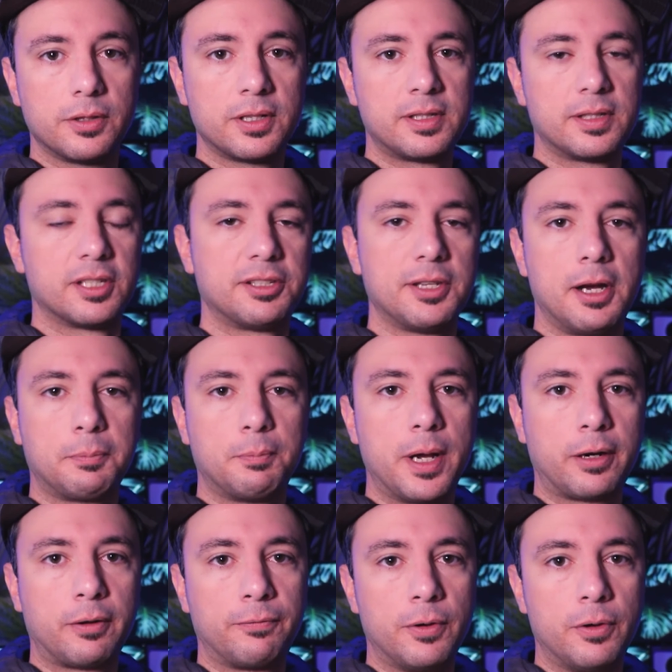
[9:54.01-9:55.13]
this is the stock
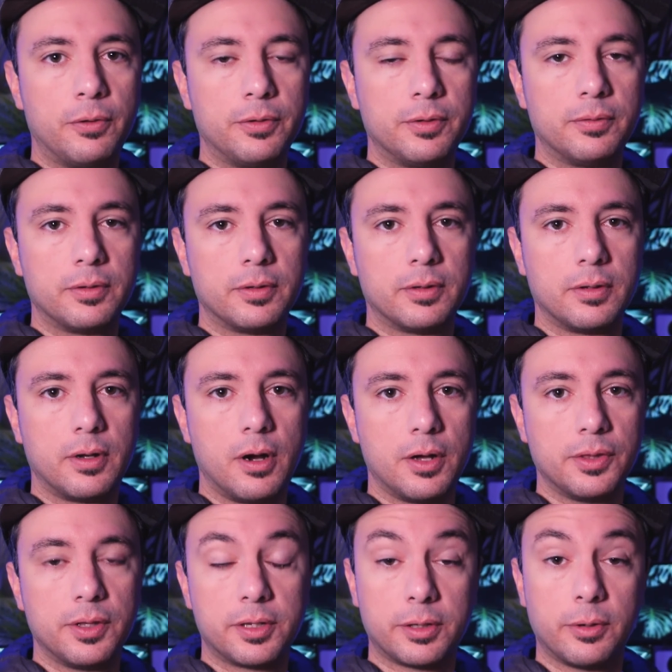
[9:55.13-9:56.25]
microphone
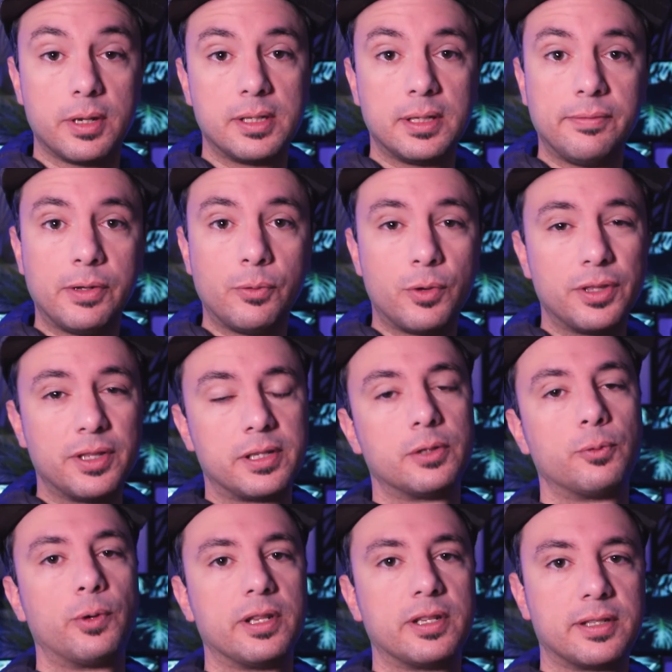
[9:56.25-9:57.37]
on the Sony ZV-1. This
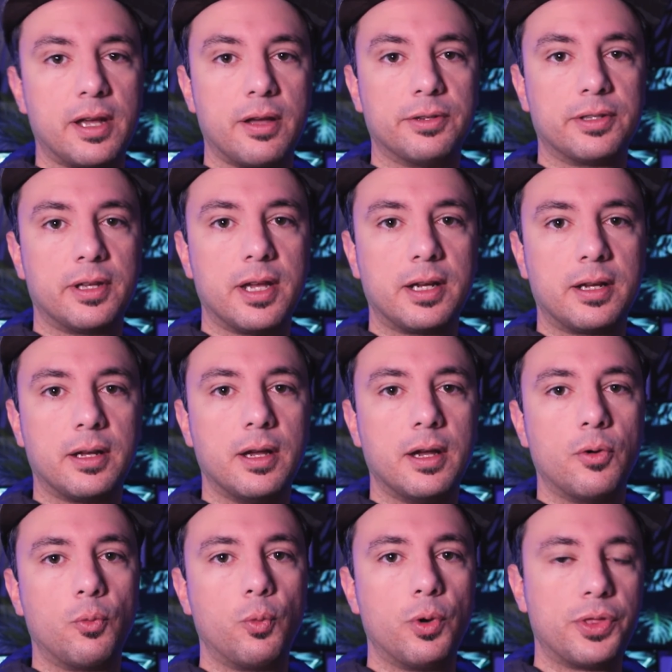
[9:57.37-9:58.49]
is what it sounds like
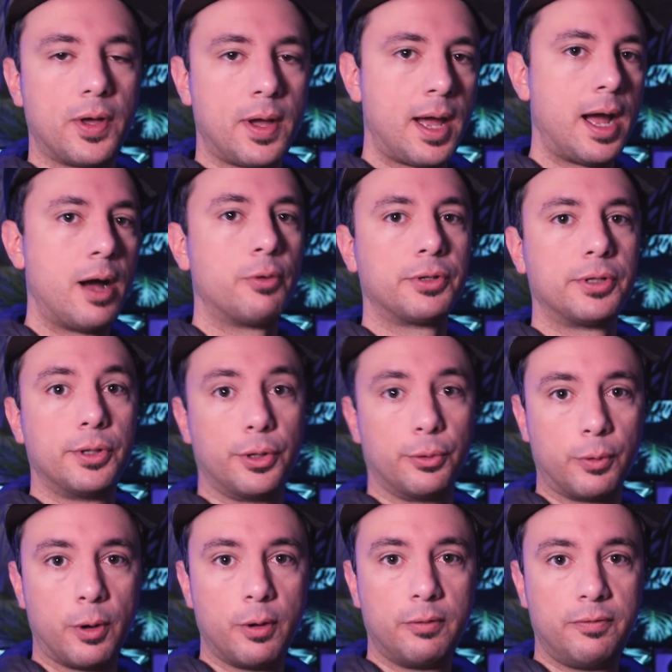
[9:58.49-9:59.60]
with without the
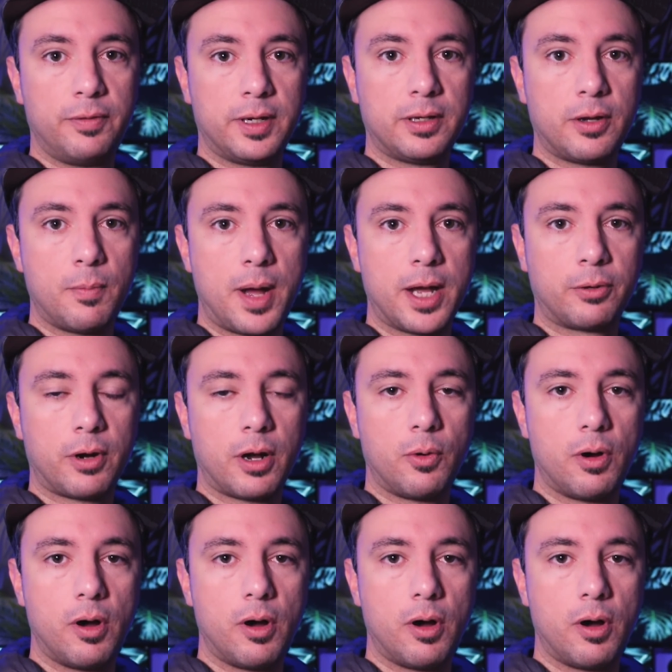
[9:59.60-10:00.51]
Rode Video Micro